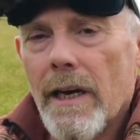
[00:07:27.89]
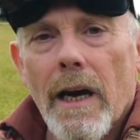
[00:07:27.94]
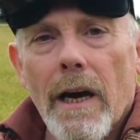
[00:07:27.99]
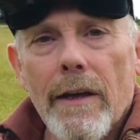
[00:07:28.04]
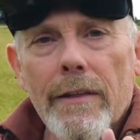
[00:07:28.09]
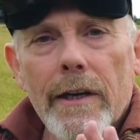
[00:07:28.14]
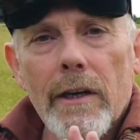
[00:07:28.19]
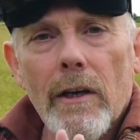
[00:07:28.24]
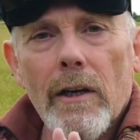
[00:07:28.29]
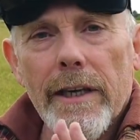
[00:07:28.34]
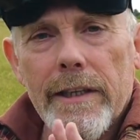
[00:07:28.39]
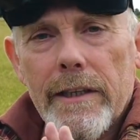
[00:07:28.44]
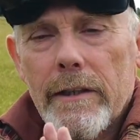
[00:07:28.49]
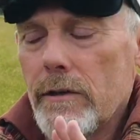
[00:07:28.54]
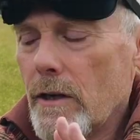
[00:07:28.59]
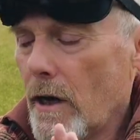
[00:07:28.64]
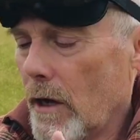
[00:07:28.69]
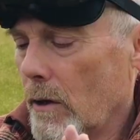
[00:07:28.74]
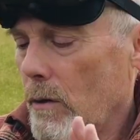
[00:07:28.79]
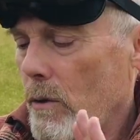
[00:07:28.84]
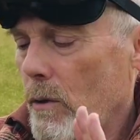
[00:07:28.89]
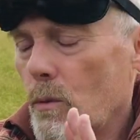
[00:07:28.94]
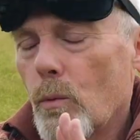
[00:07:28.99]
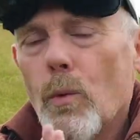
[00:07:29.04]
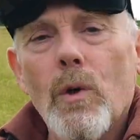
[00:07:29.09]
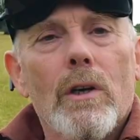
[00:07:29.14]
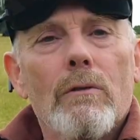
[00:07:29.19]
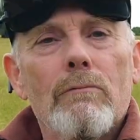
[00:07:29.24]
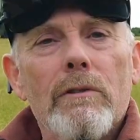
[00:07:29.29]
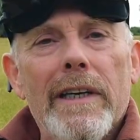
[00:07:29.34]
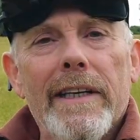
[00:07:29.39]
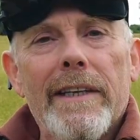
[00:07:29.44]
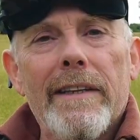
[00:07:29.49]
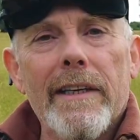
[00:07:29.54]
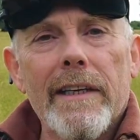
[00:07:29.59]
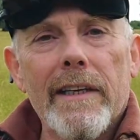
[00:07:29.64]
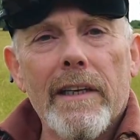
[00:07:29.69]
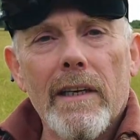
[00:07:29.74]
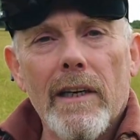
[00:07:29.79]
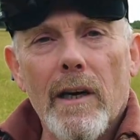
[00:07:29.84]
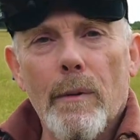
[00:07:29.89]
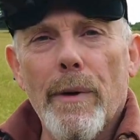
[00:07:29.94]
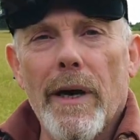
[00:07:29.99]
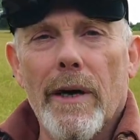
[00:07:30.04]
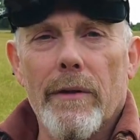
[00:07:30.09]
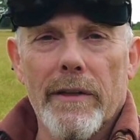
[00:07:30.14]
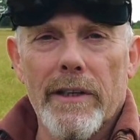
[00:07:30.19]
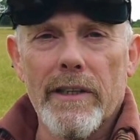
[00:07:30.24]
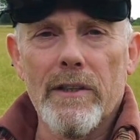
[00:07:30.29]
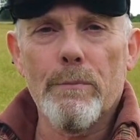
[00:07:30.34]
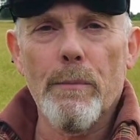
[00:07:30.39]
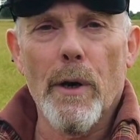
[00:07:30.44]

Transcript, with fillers: and then I'll let you know what I really think about these